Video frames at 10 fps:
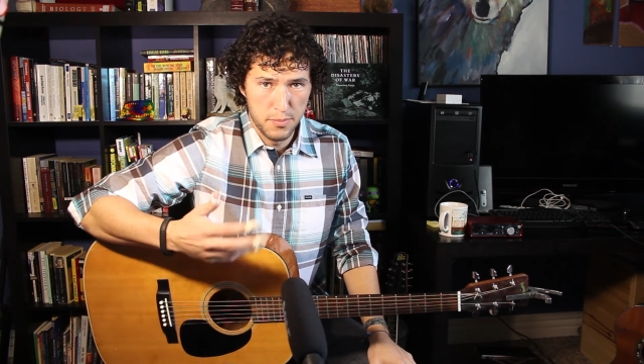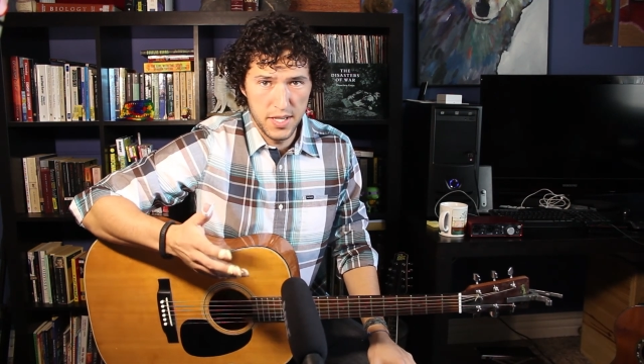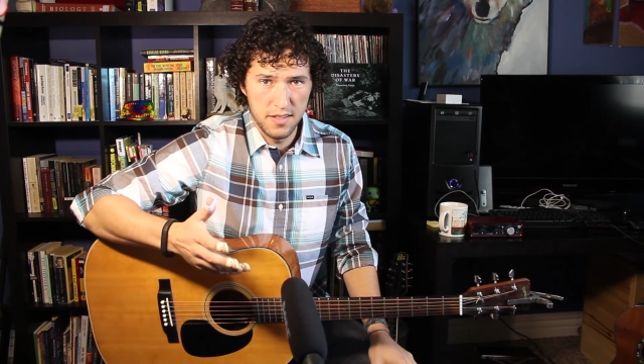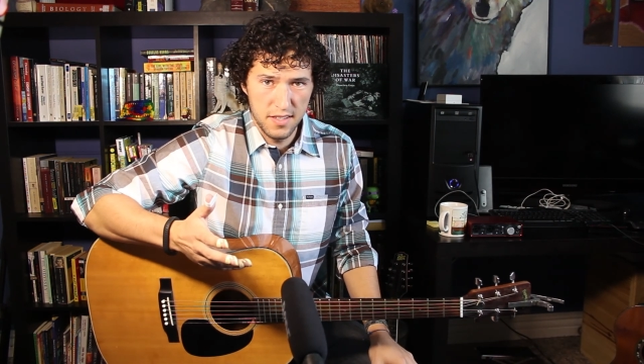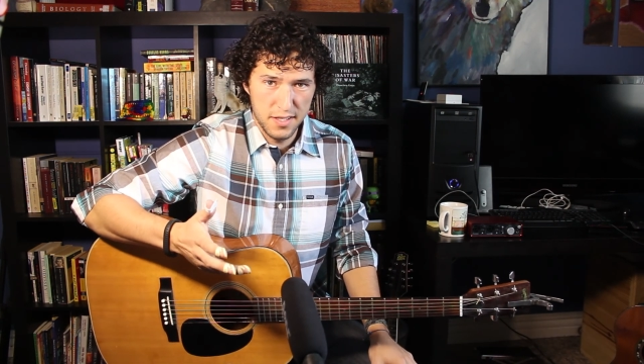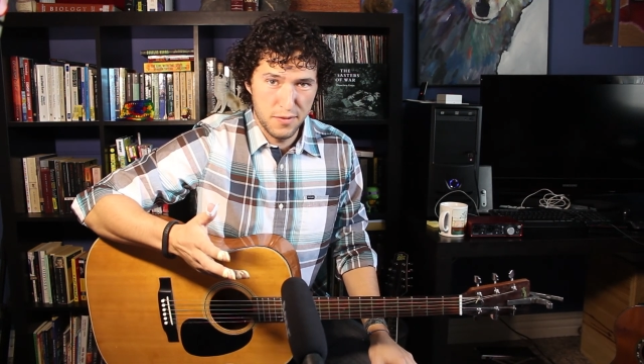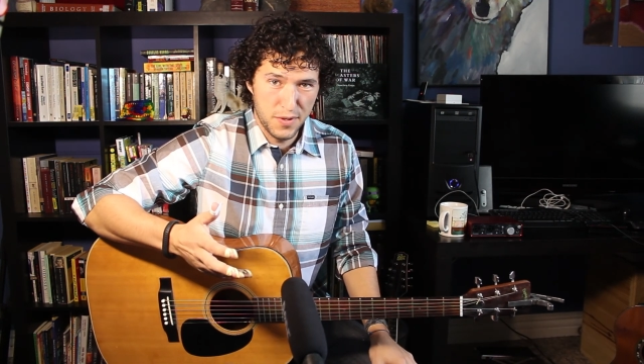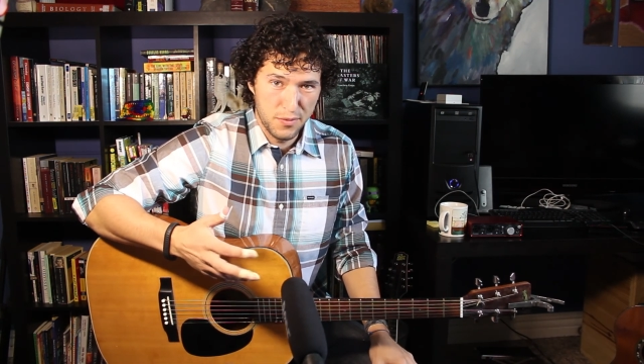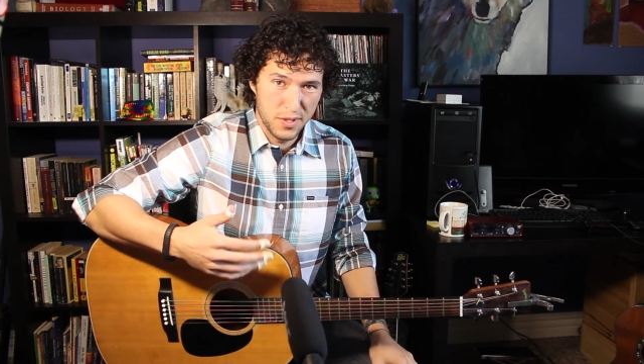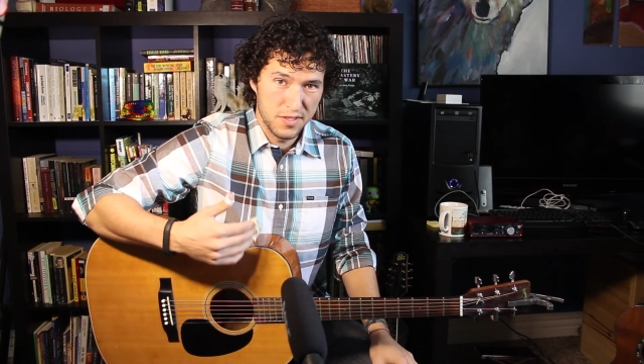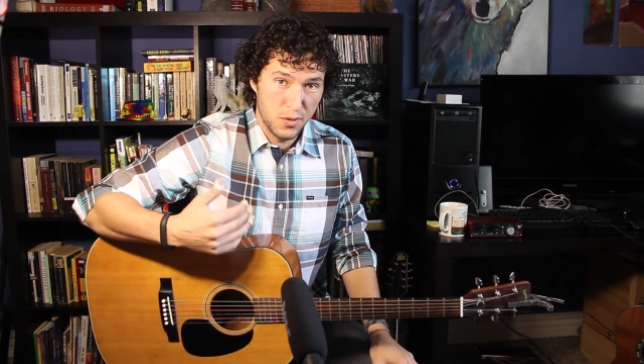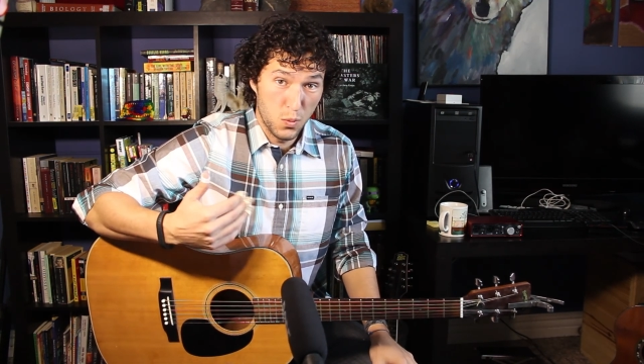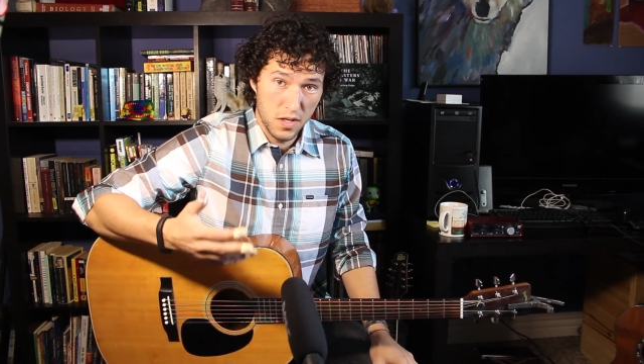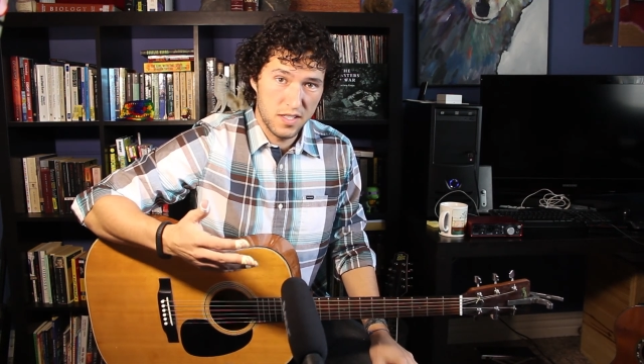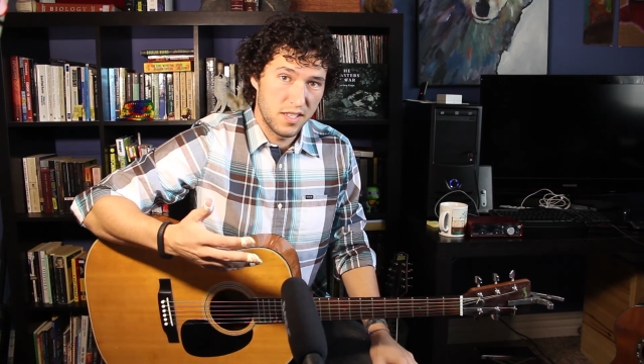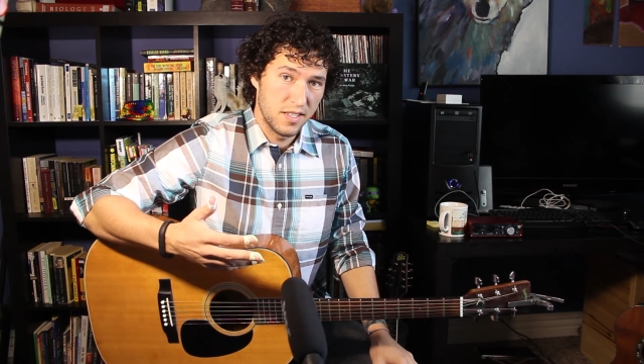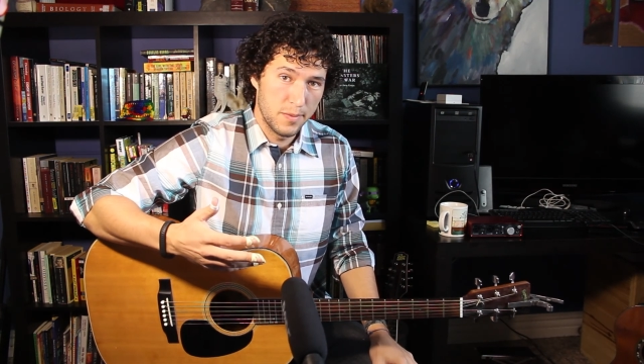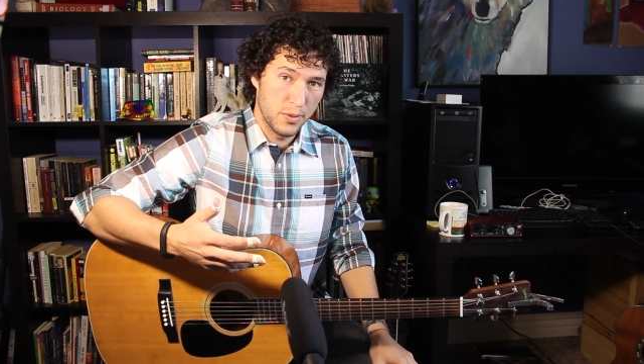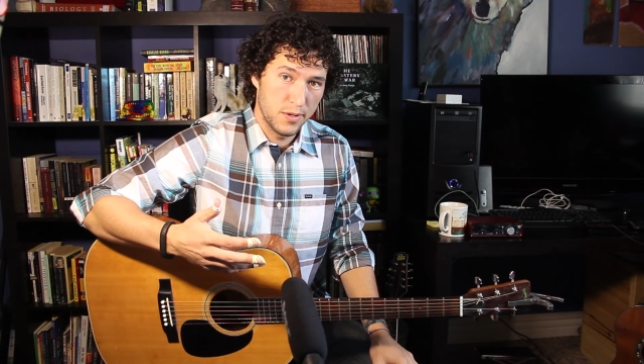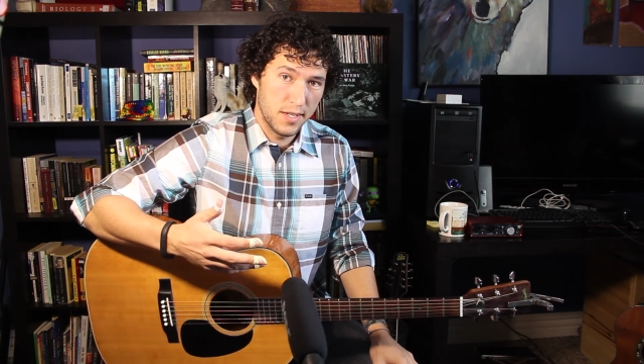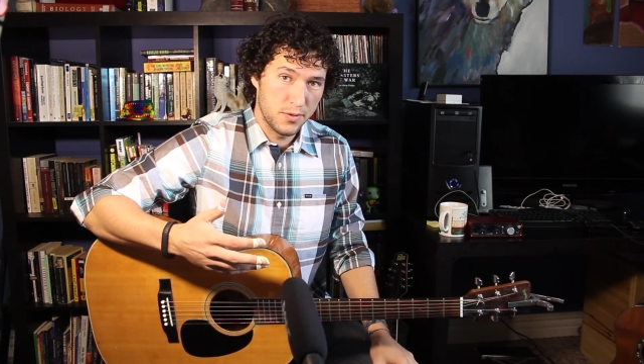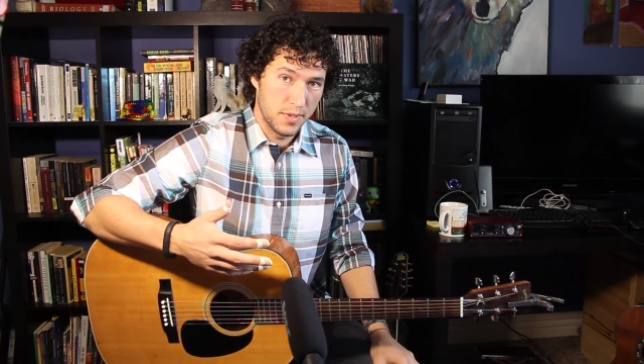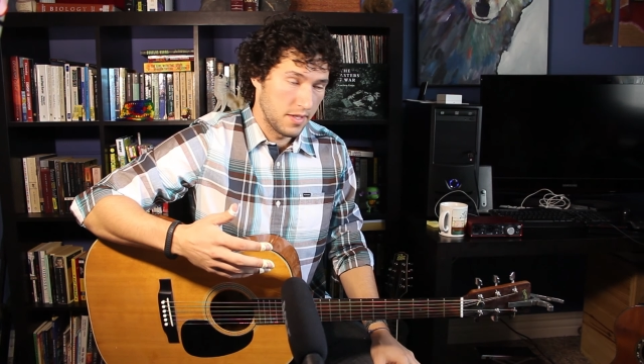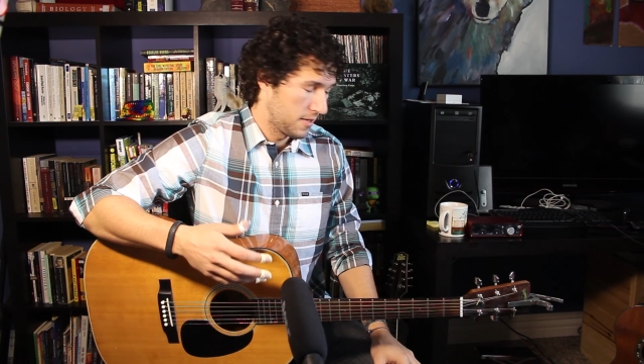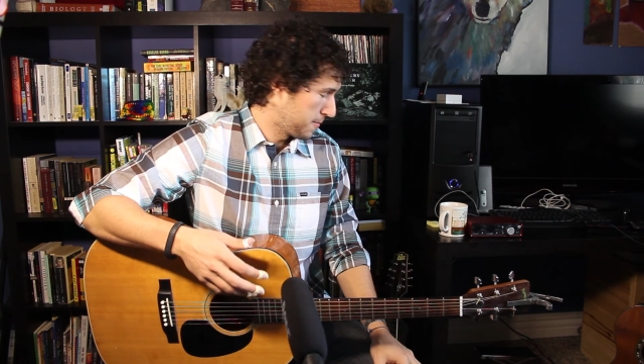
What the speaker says: but it's a fun one to work on and progress with.